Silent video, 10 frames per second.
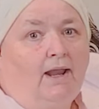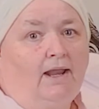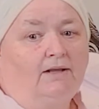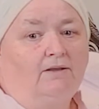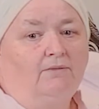
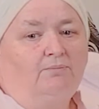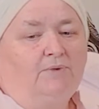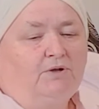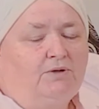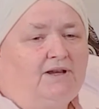And the
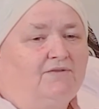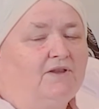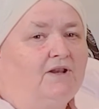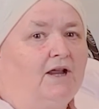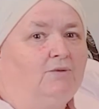beauty of
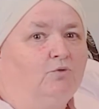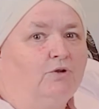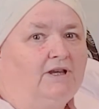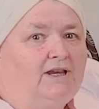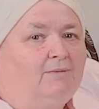the
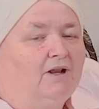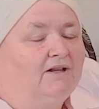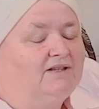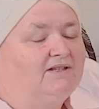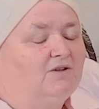9-word
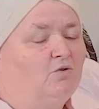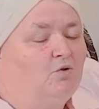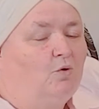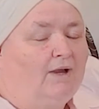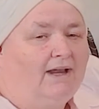email, it's so
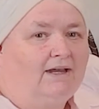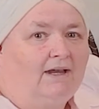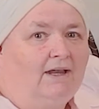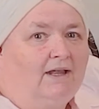quick